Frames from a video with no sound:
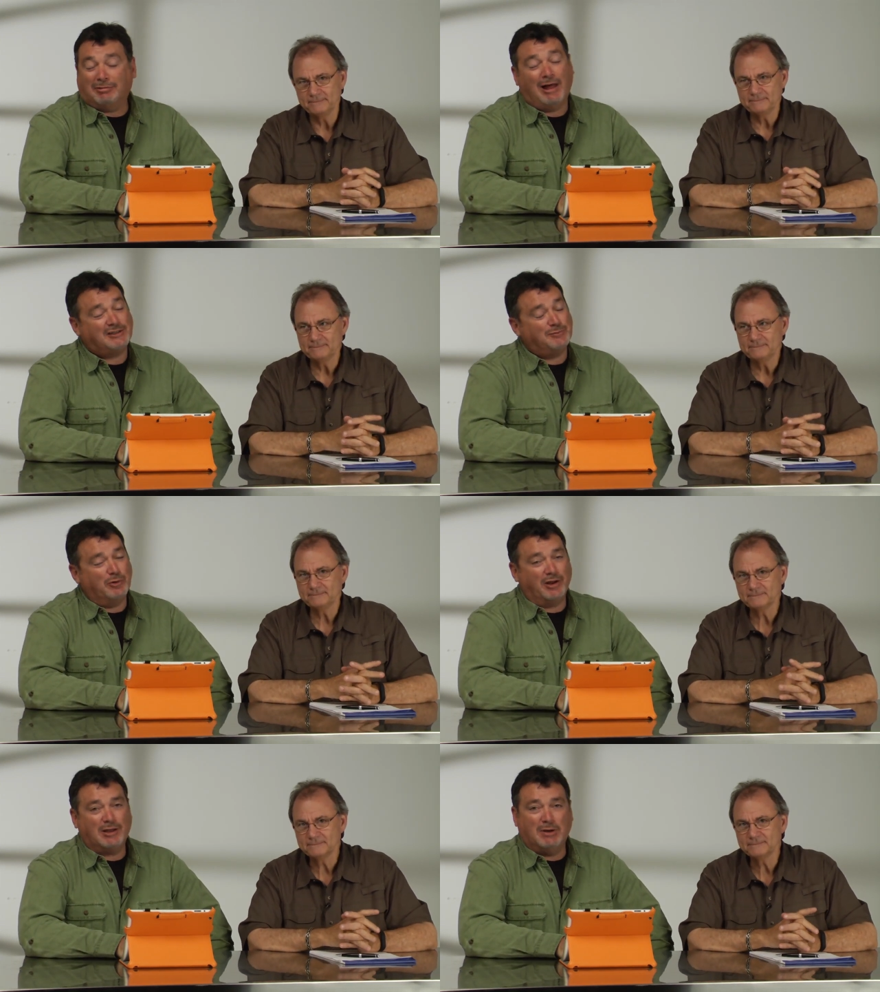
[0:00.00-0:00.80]
Speaker 1: lots
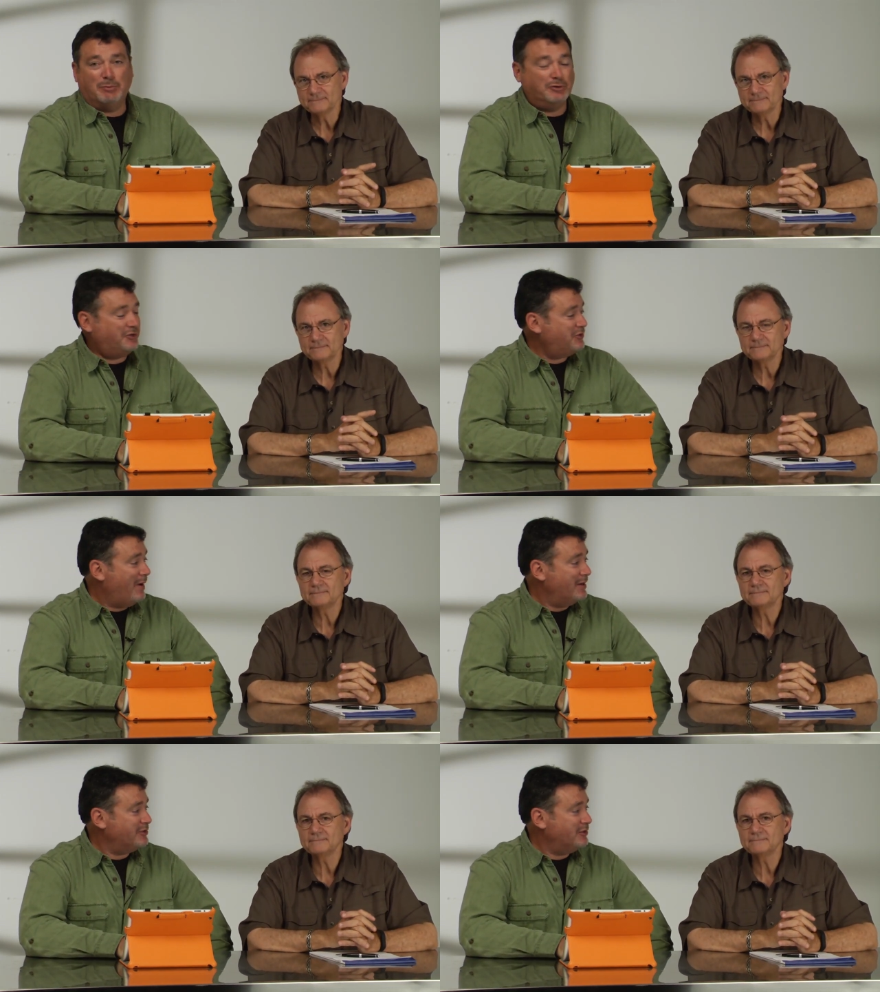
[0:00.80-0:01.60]
more to come up. We're just
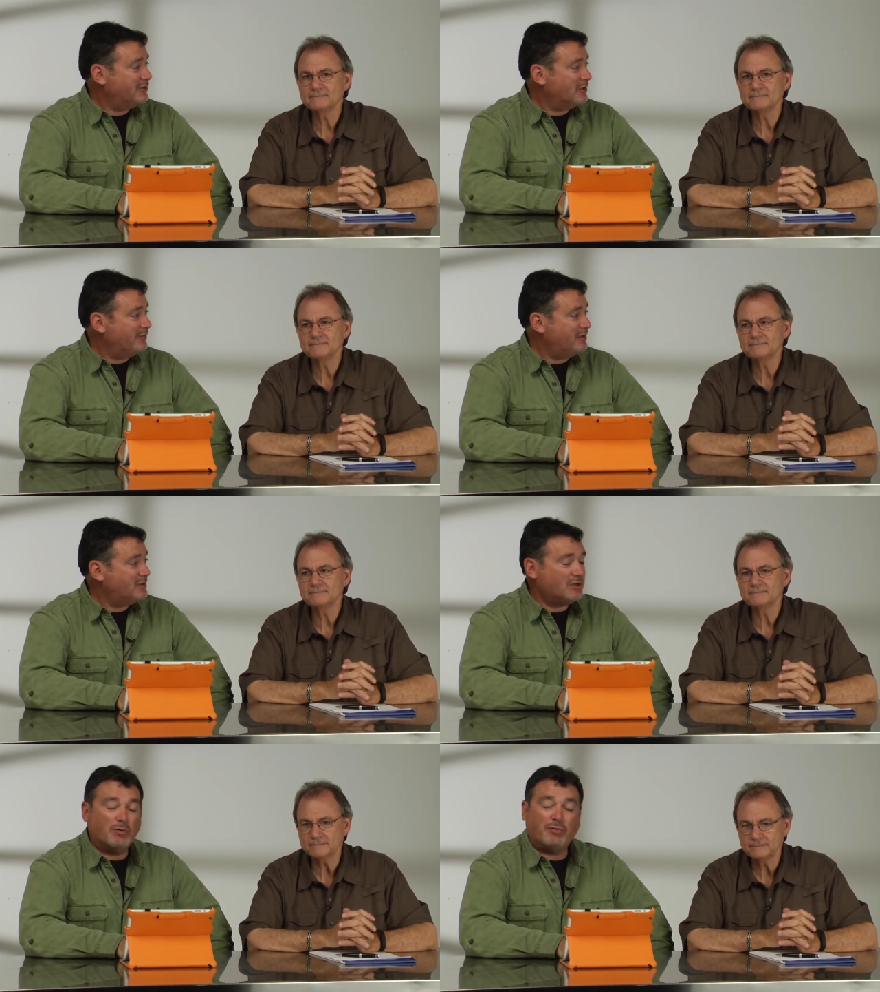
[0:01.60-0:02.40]
scratching the surface.
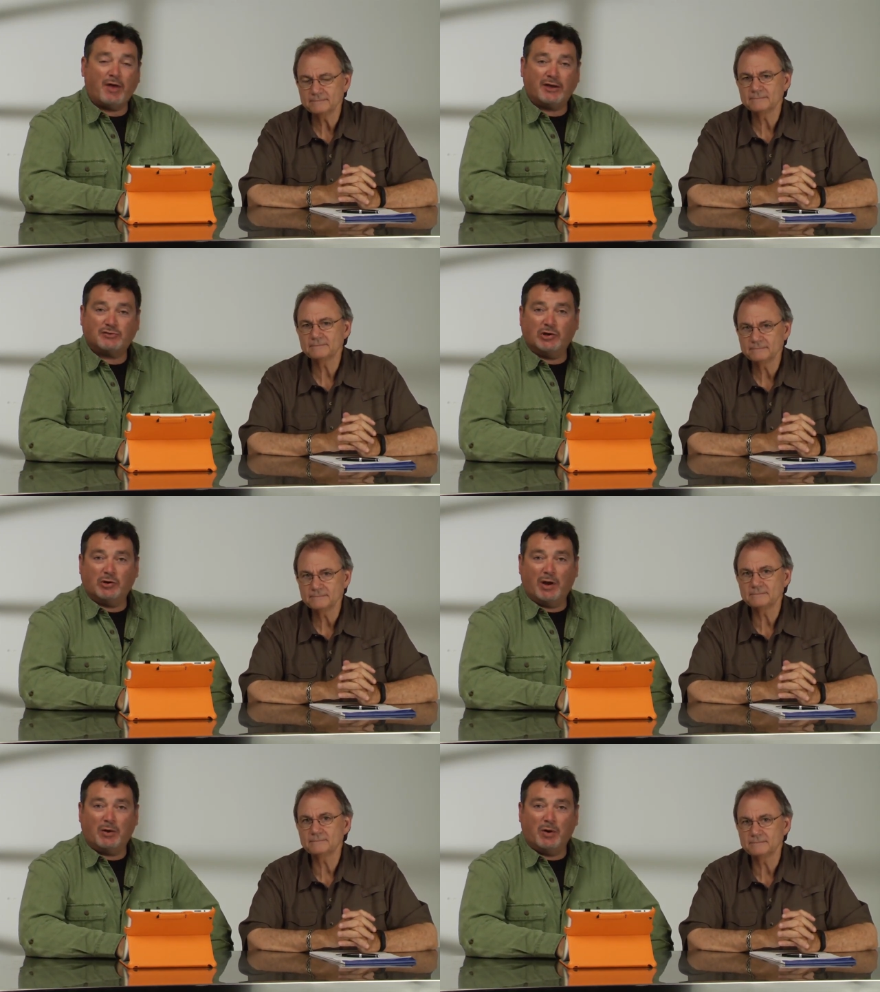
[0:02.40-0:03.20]
So thanks for your
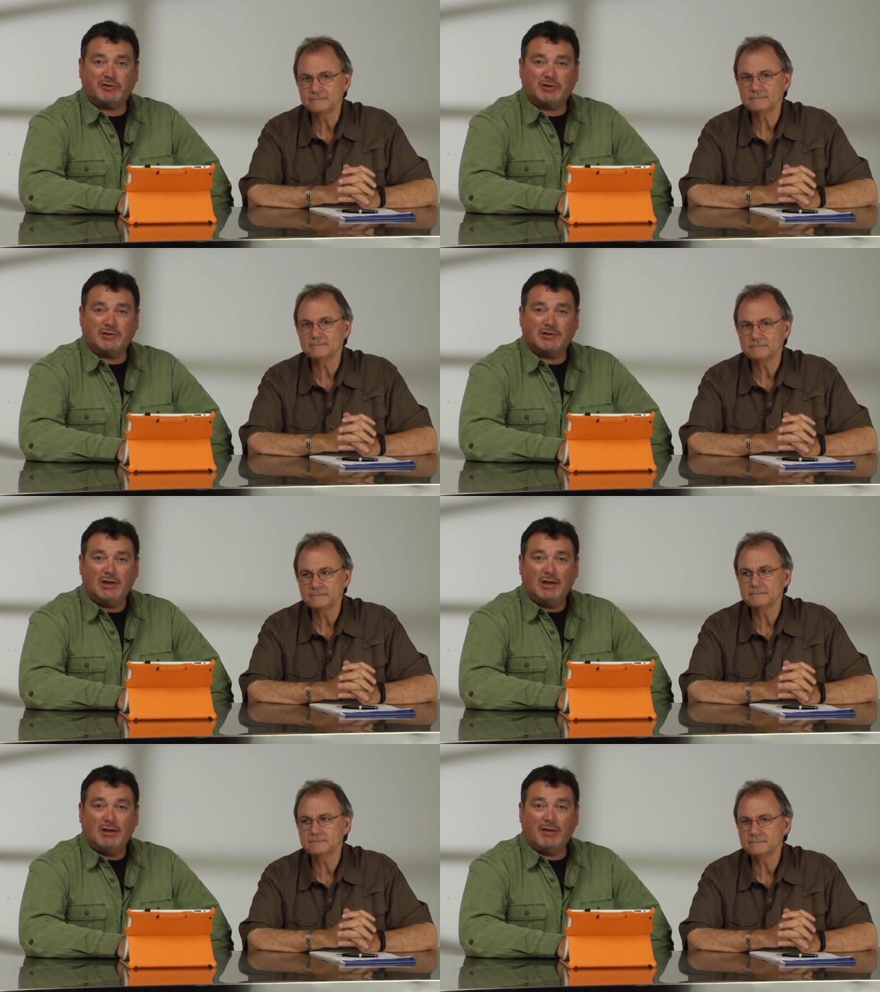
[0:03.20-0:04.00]
great questions.
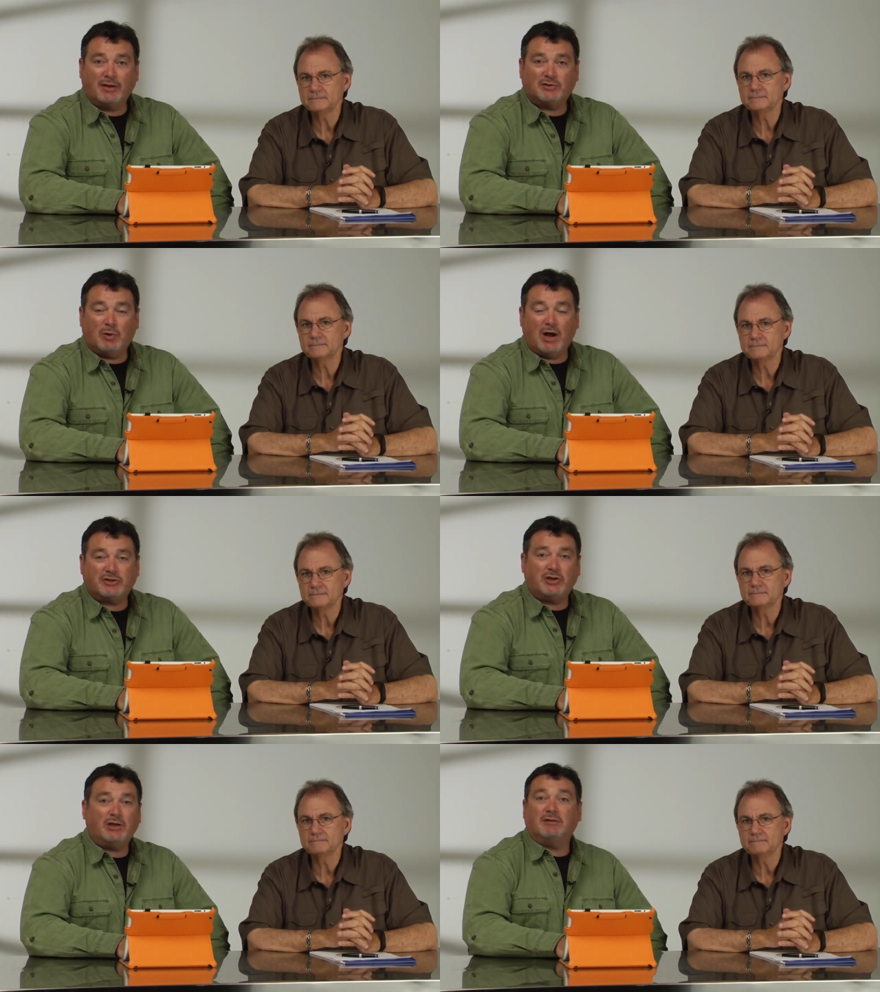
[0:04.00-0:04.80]
Thanks for
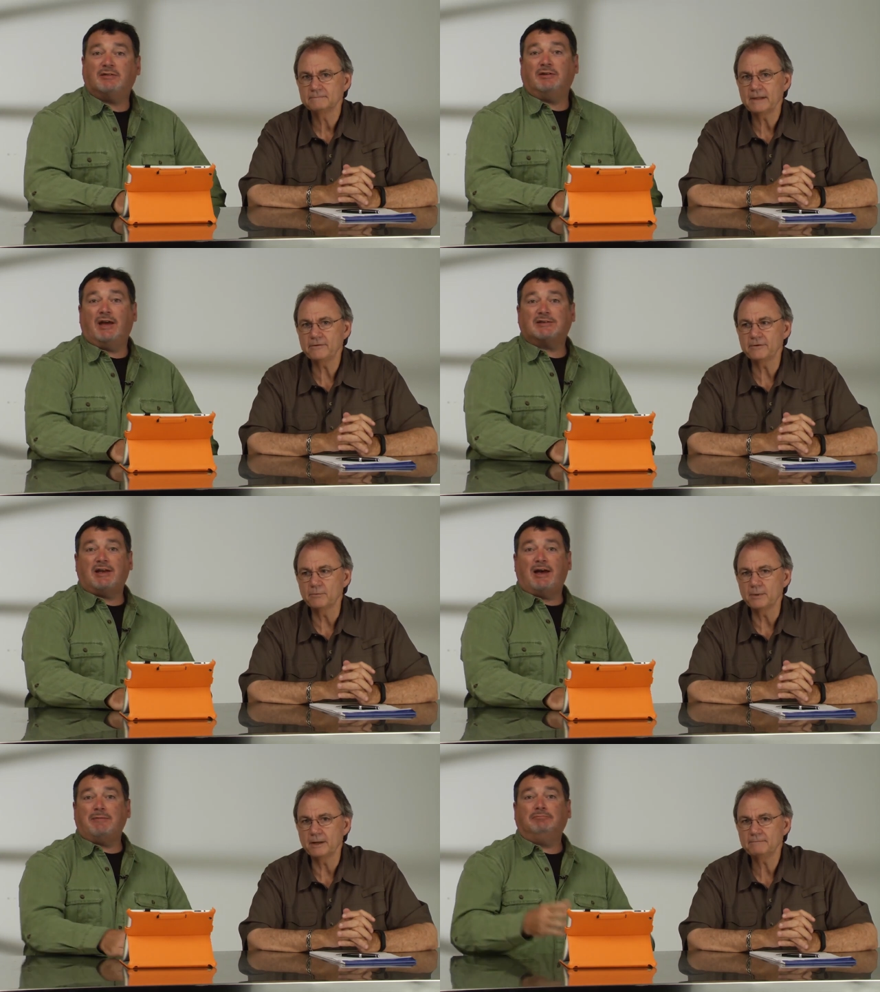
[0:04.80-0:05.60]
watching. Until thanks, next
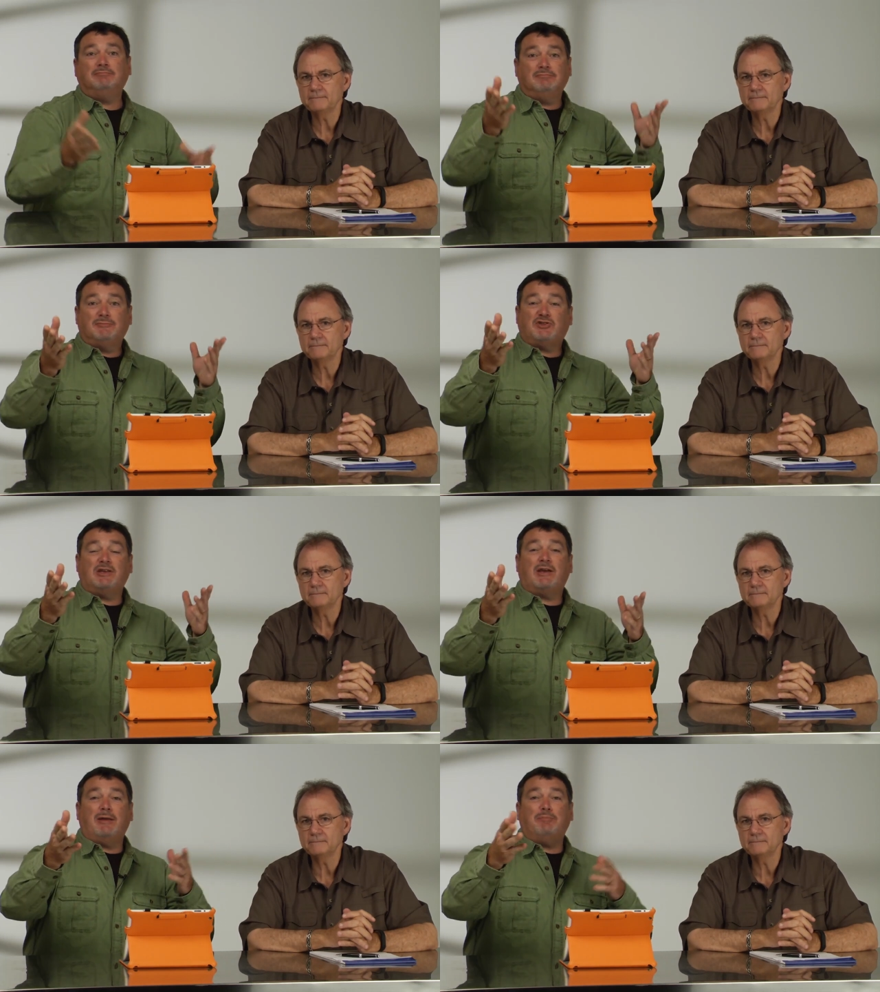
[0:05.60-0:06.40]
everyone. time, see
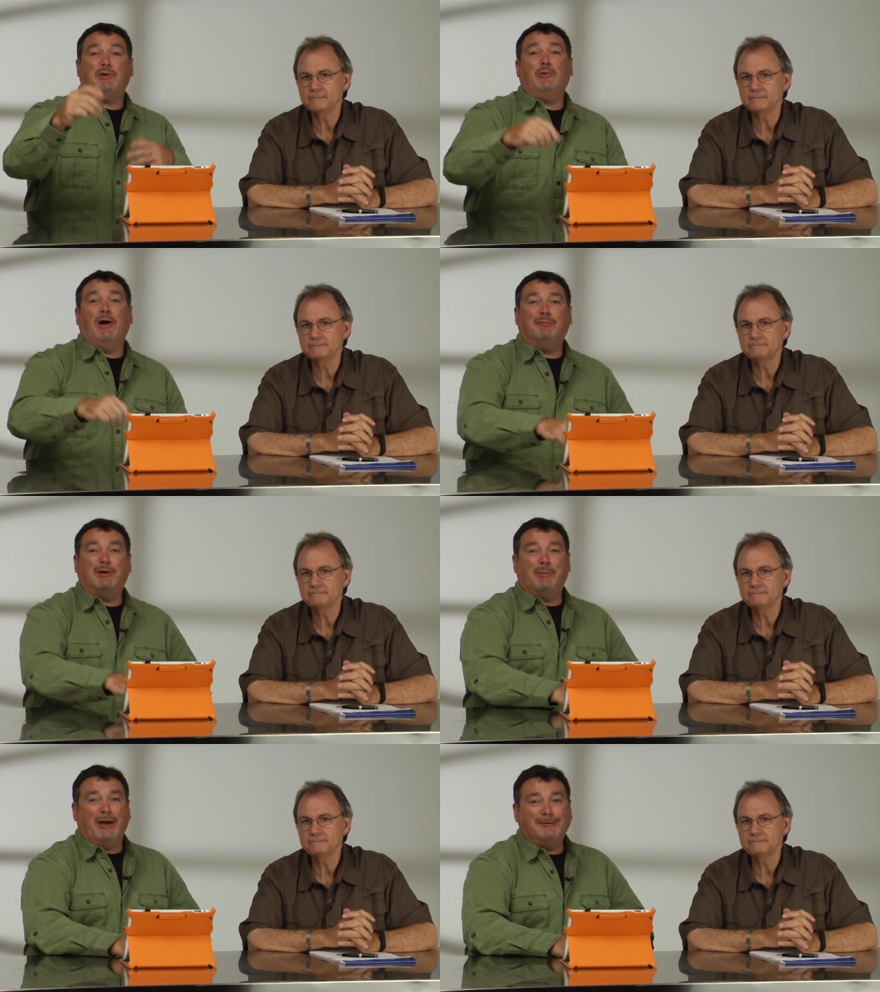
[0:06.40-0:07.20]
you again. Be well.
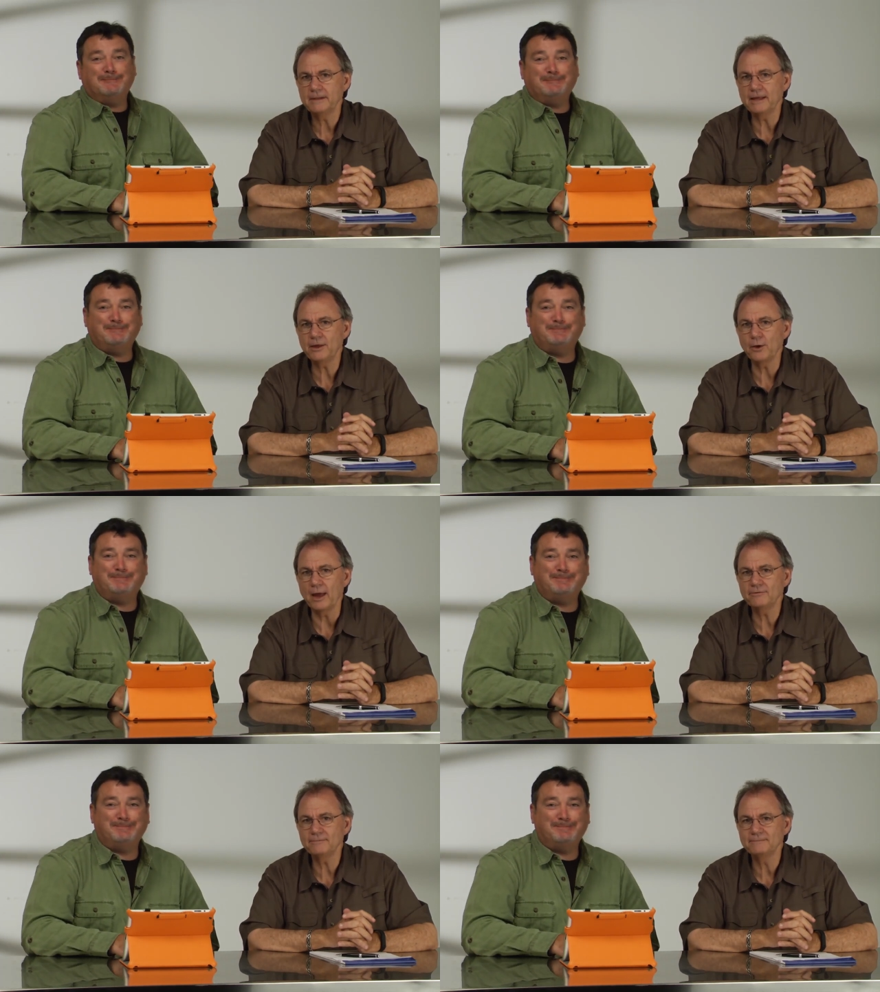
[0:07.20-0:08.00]
Bye bye.
Speaker 2: Thank you,
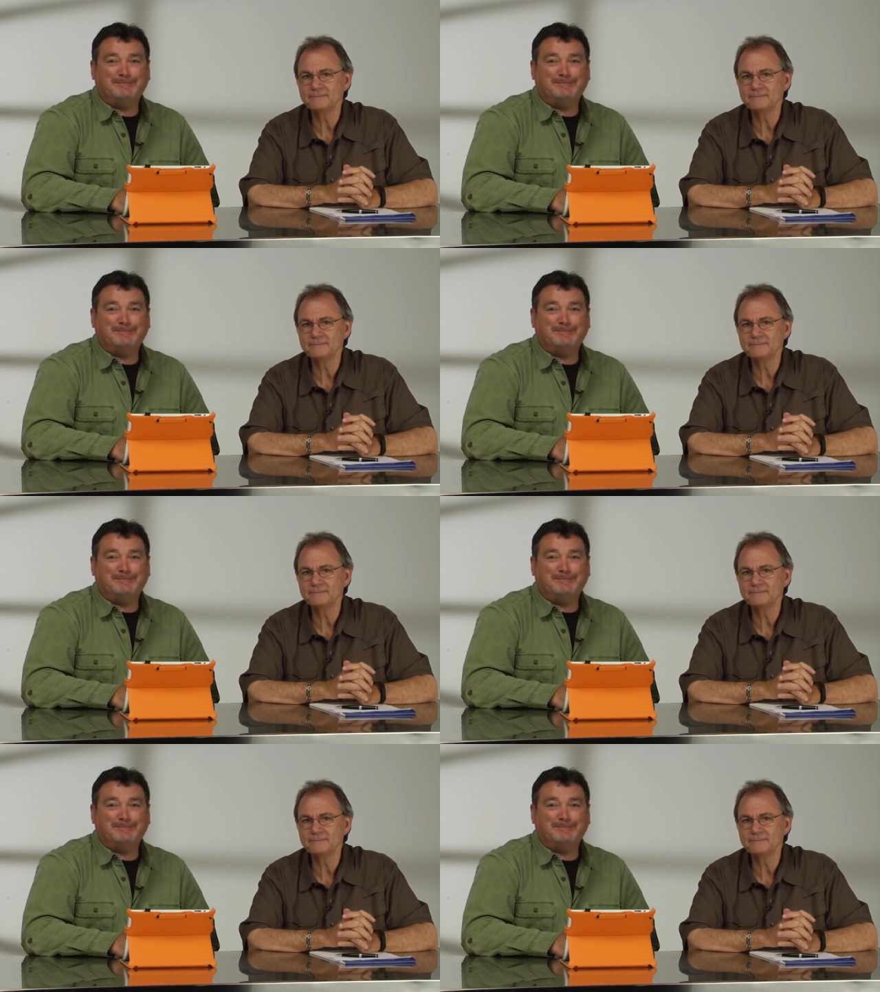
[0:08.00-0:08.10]
guys.